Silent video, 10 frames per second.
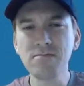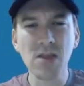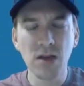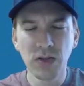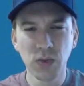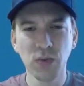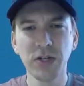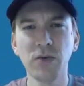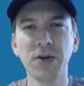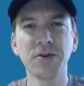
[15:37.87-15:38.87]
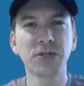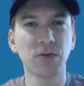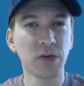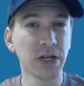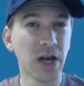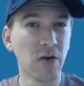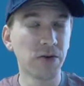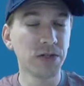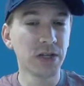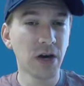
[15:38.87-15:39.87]
It's really weird. It's really
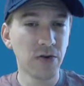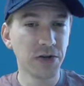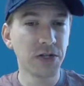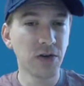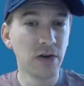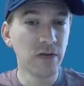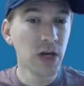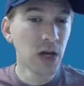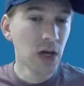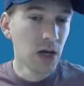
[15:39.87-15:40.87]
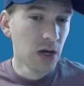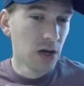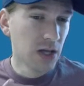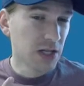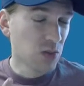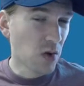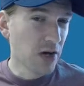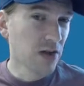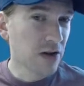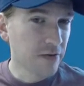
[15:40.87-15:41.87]
counterintuitive. And that's why a
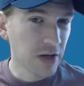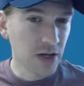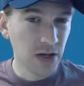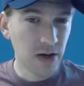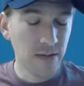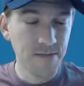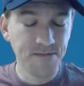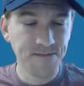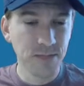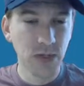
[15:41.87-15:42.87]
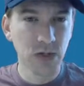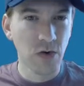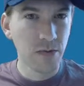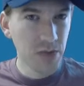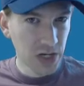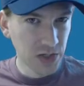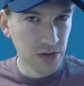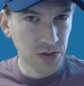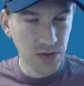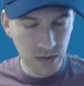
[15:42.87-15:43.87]
lot of Scrum
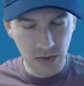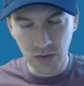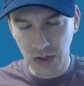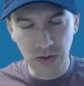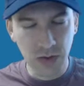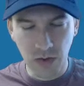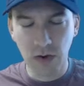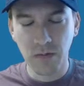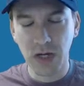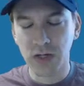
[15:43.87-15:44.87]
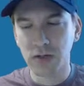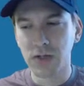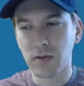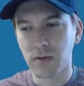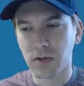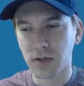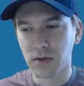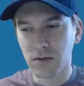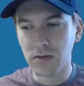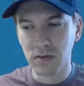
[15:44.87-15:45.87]
Masters, we know Scrum Master is the person
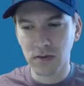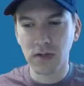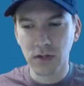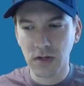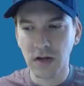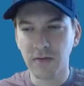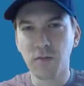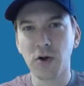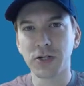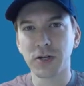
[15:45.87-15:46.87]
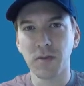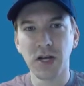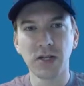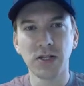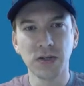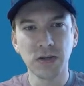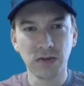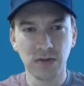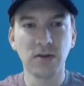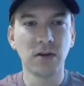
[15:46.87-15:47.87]
who kind of project manages
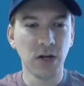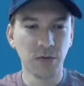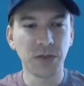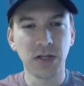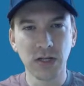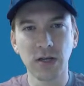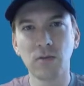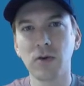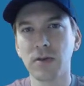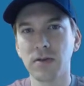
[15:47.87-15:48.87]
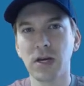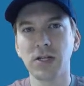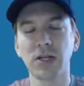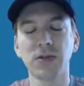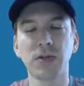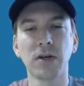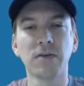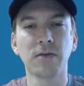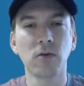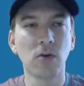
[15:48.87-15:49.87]
and helps the team with Agile stuff,
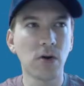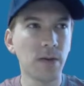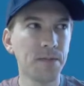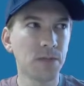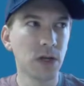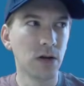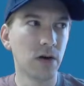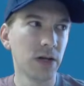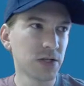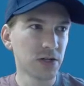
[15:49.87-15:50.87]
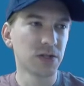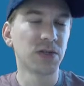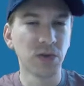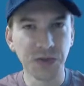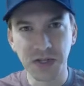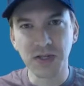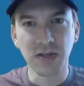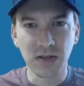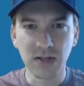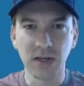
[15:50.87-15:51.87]
or, Agile consultants
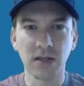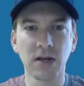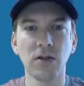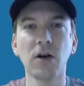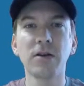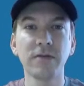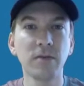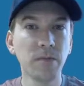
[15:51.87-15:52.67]
and things like that. A lot of them